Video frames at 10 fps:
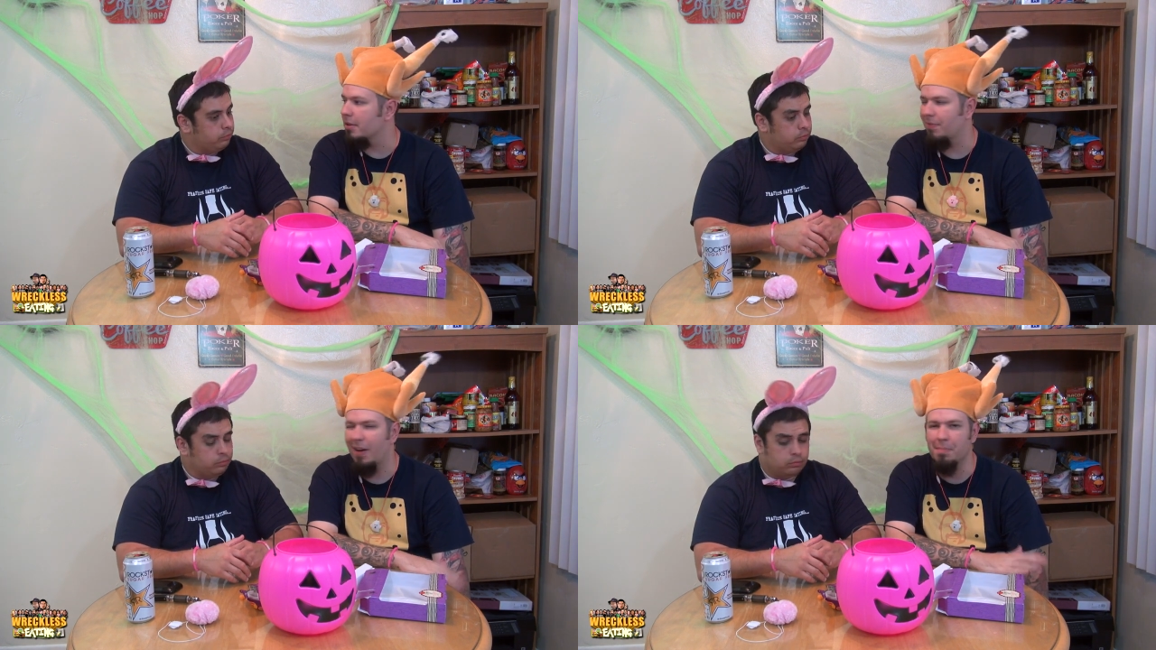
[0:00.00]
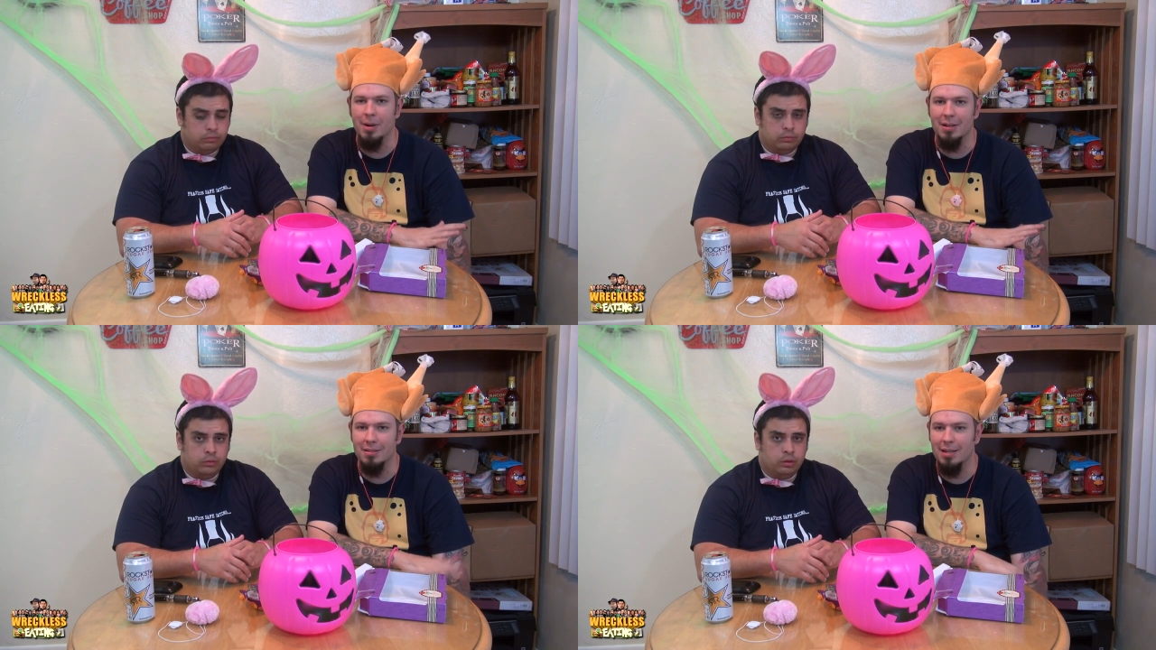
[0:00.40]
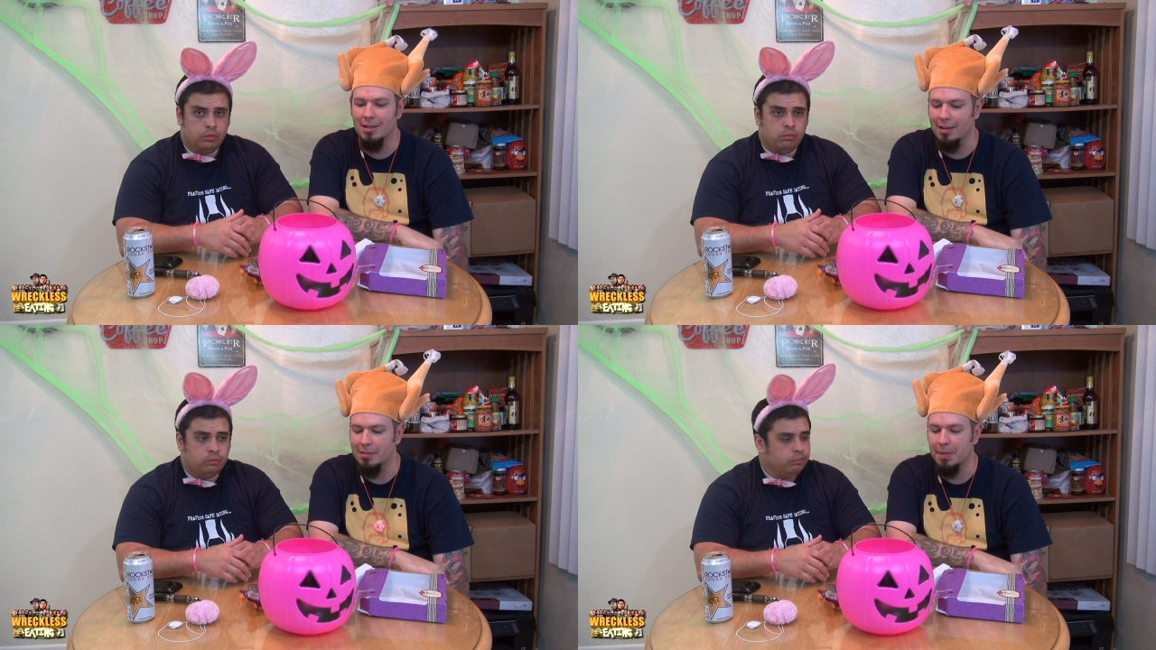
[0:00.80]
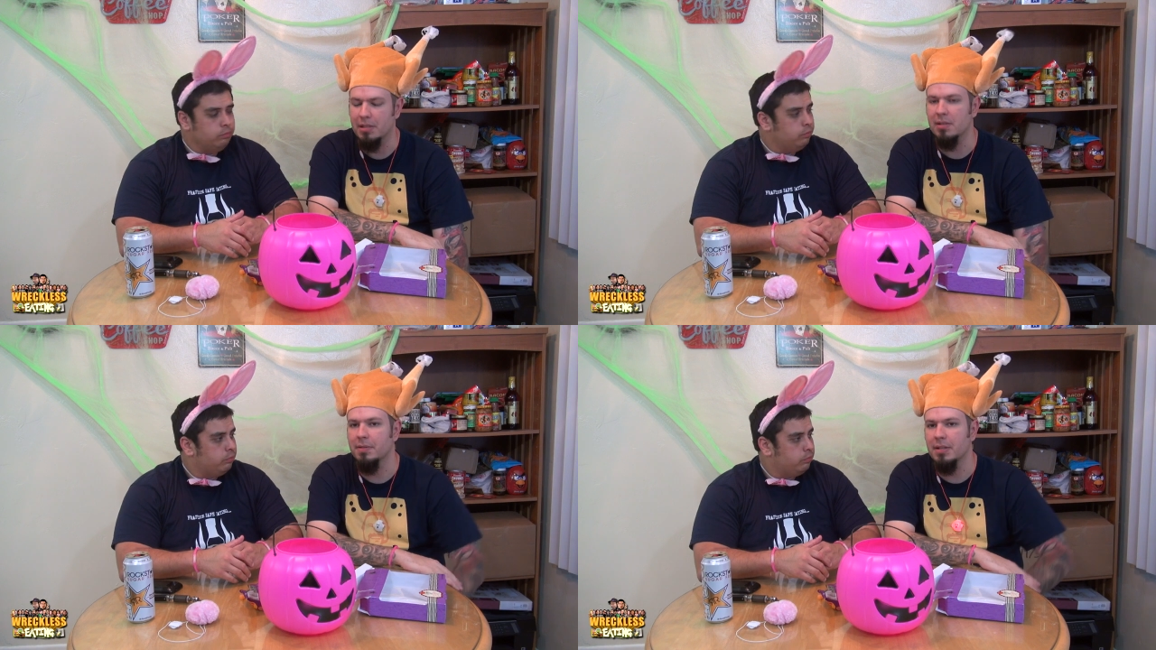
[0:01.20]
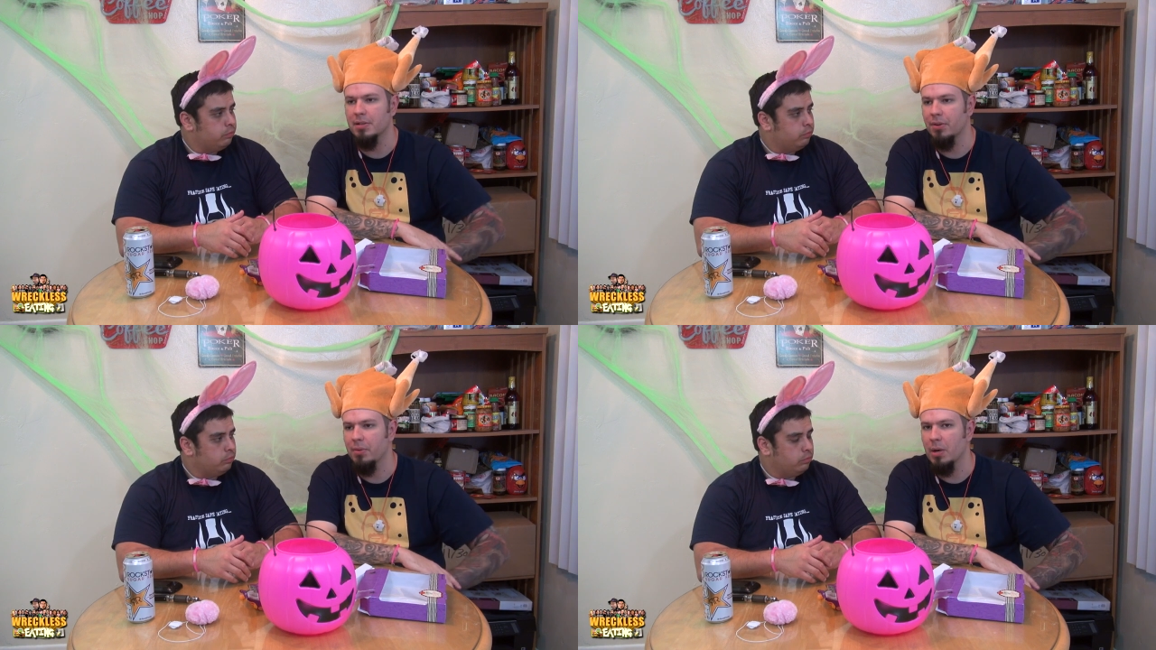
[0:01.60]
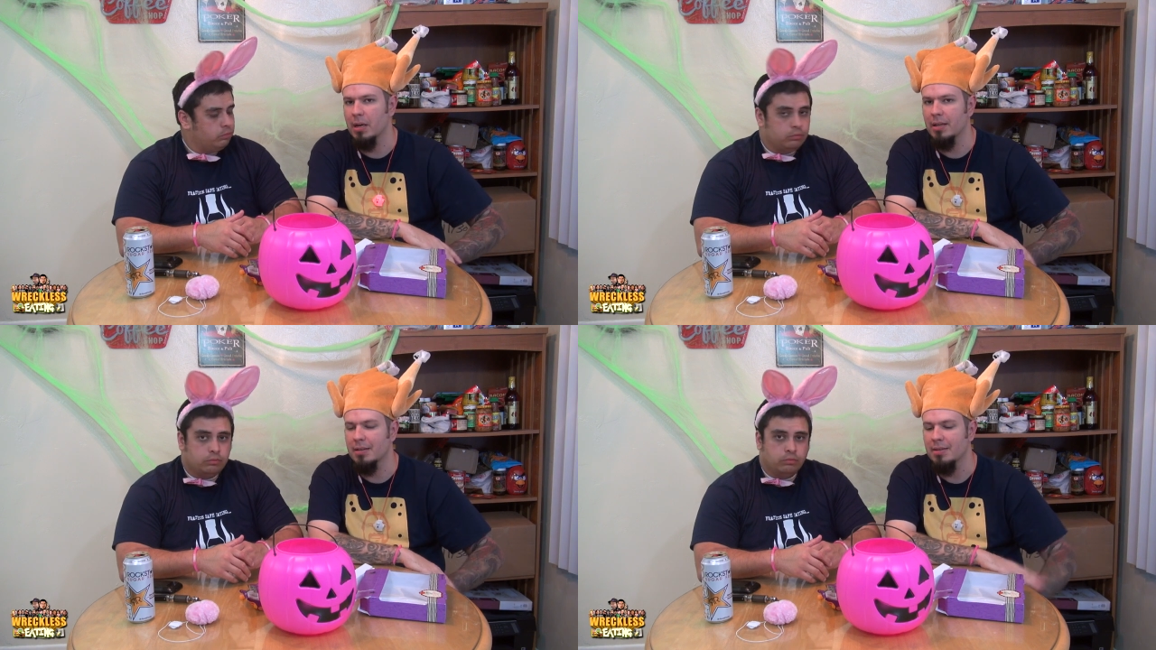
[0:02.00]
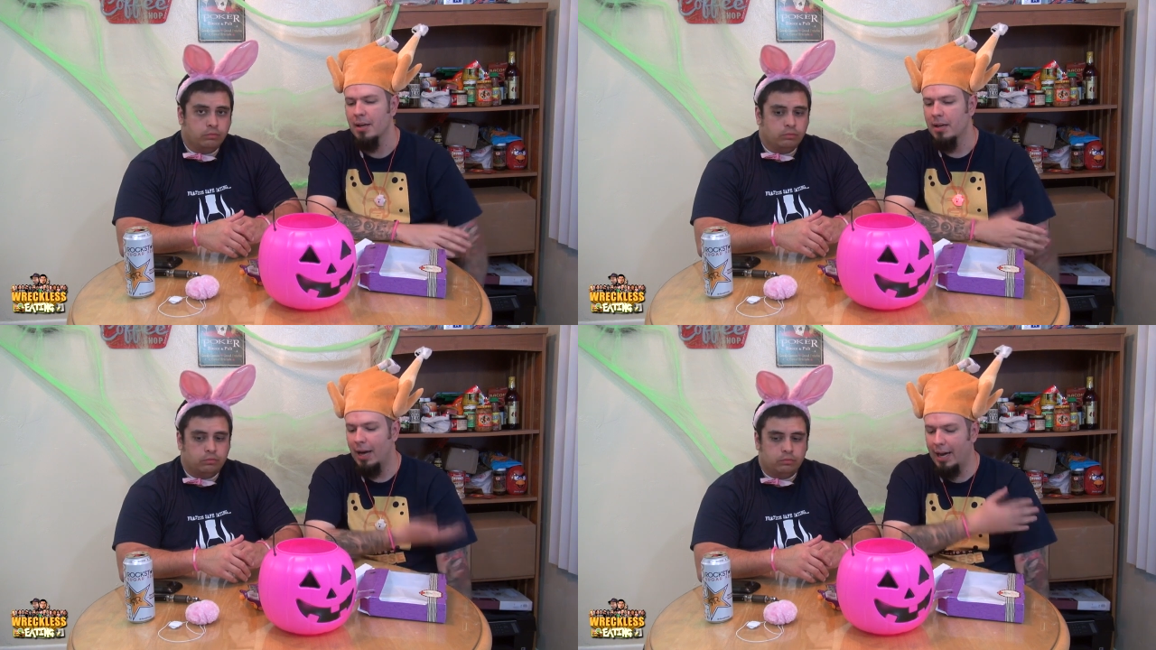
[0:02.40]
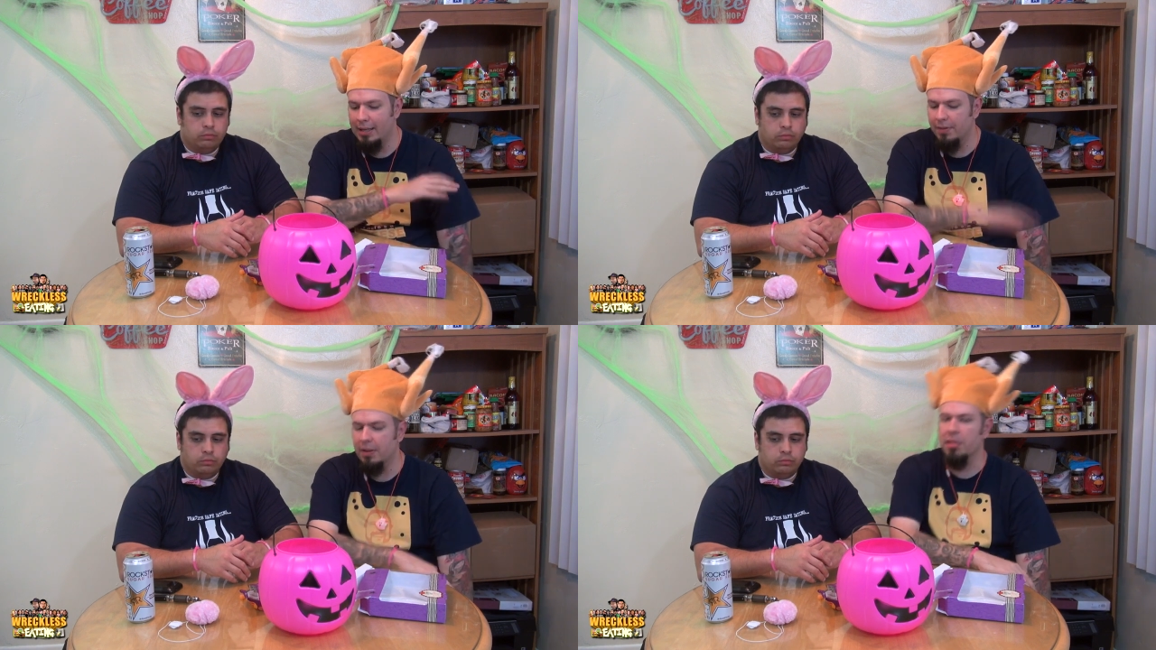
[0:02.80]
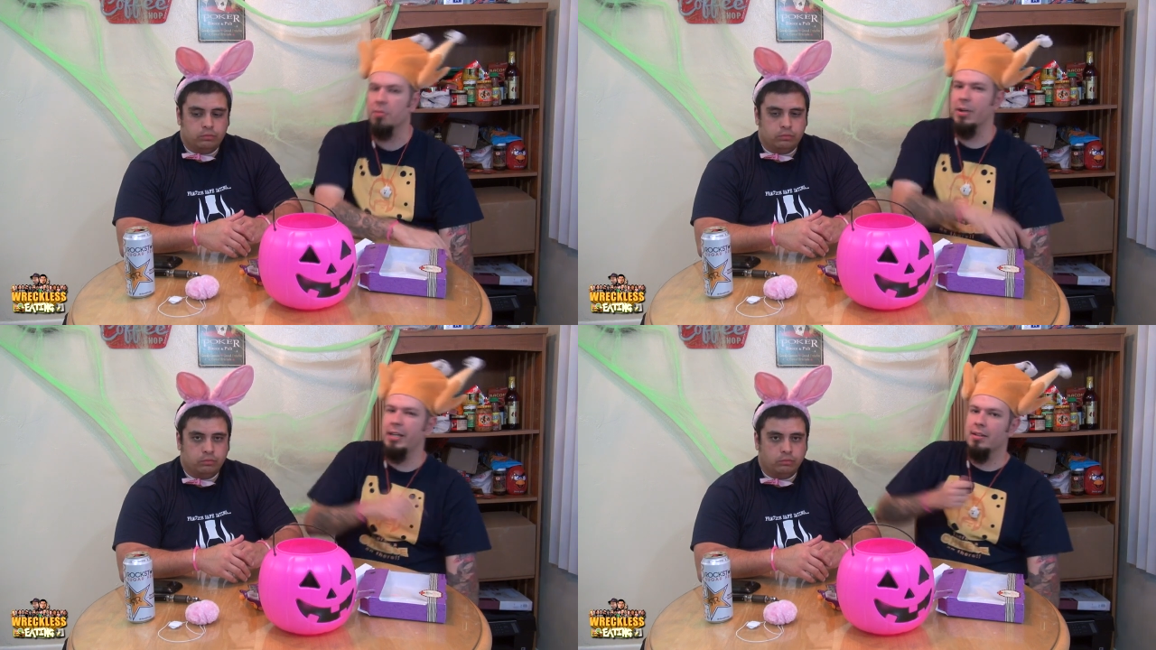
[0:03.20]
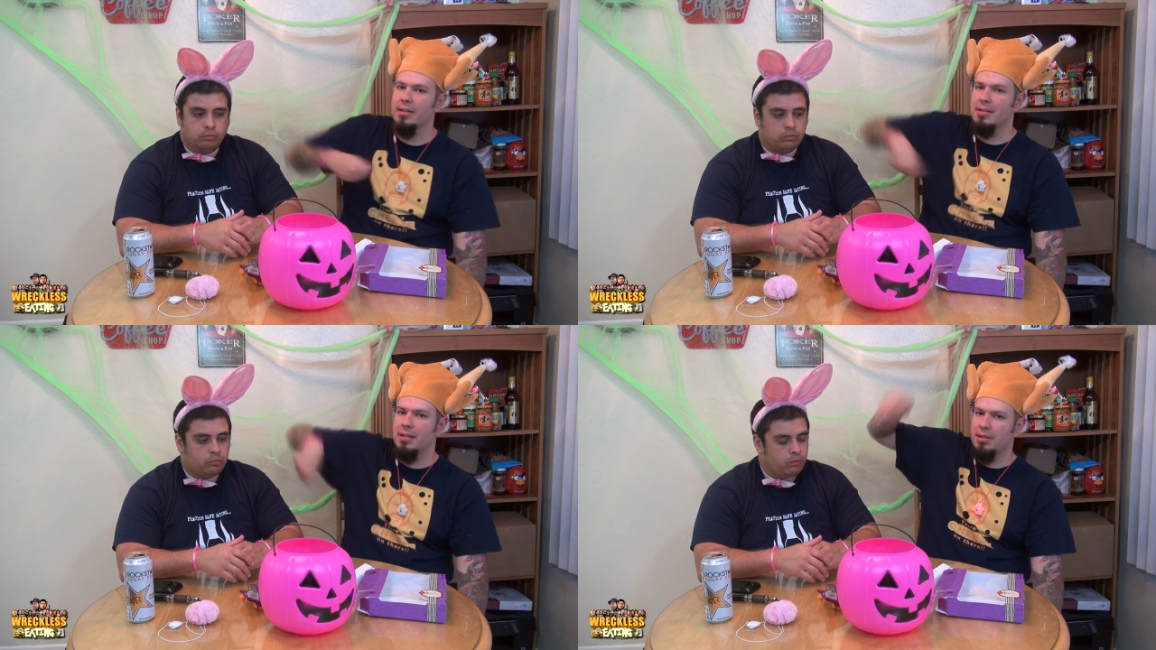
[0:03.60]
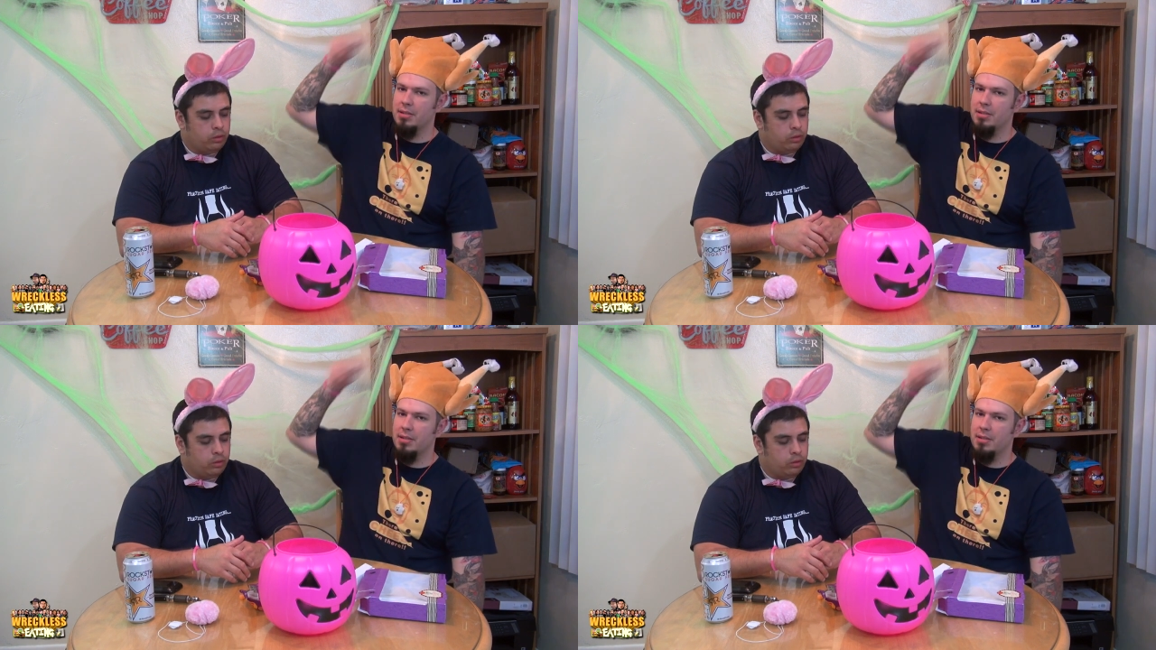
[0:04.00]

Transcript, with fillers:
Speaker 1: It's $5. Not that expensive considering what it is. I'd give it a 3 because it's